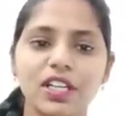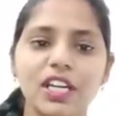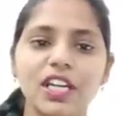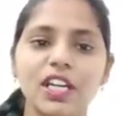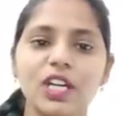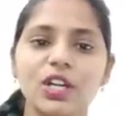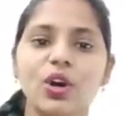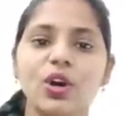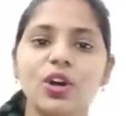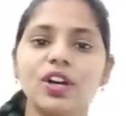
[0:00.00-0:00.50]

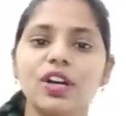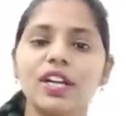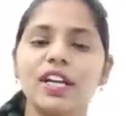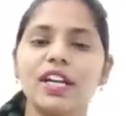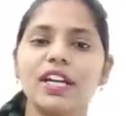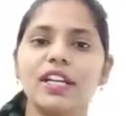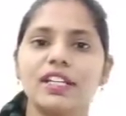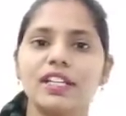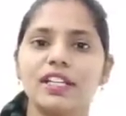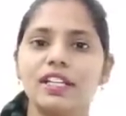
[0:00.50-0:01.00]
he
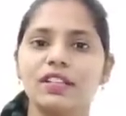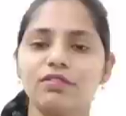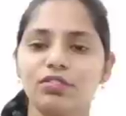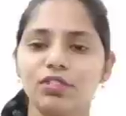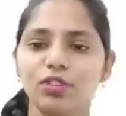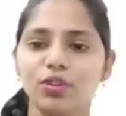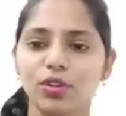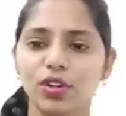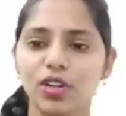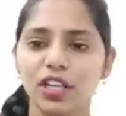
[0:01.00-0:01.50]
inaugurated
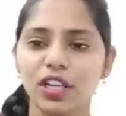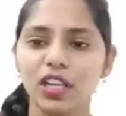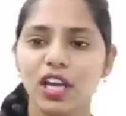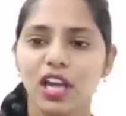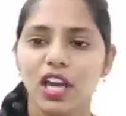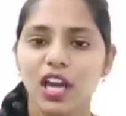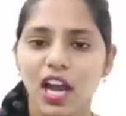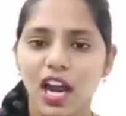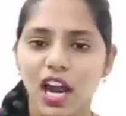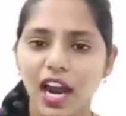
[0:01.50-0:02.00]
floating